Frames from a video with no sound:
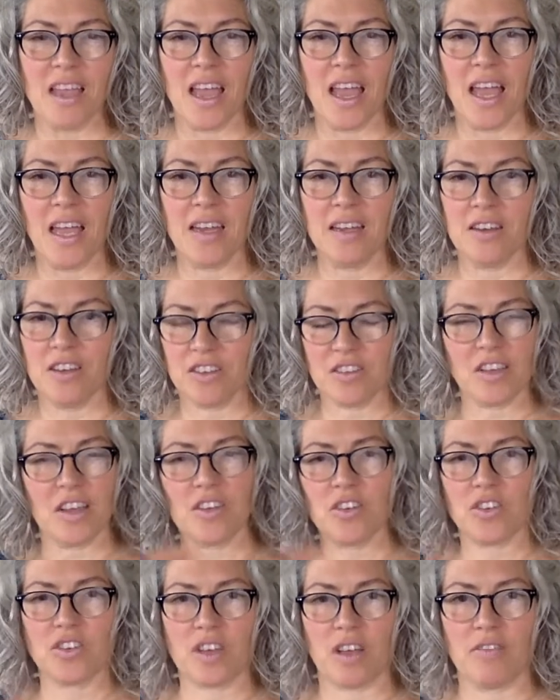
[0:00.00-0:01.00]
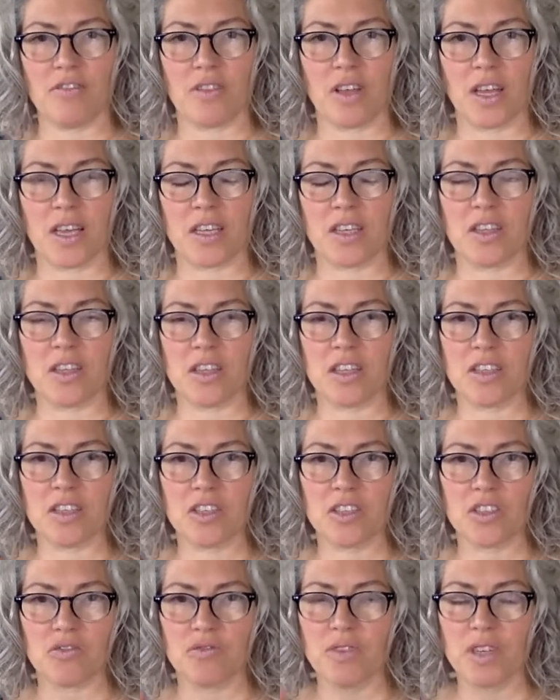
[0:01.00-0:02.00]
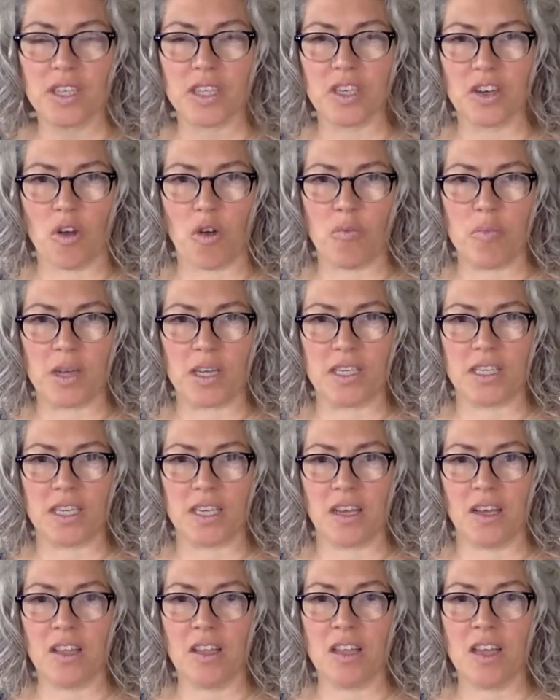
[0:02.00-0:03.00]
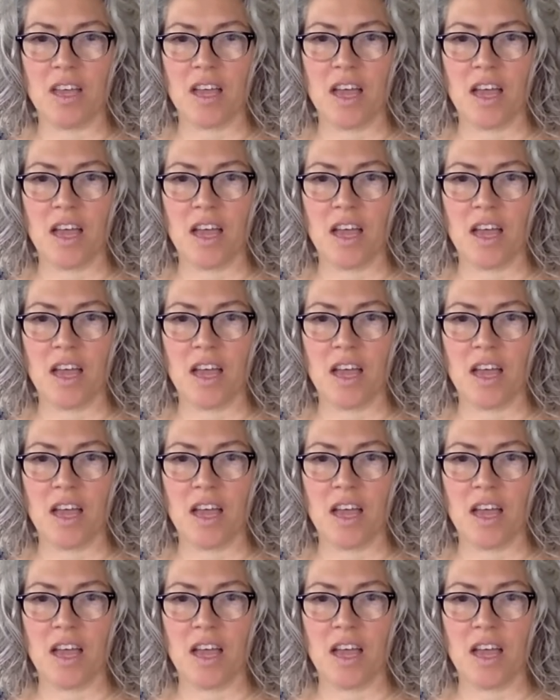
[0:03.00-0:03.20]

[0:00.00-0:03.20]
And you say to yourself, like, this is really no big deal,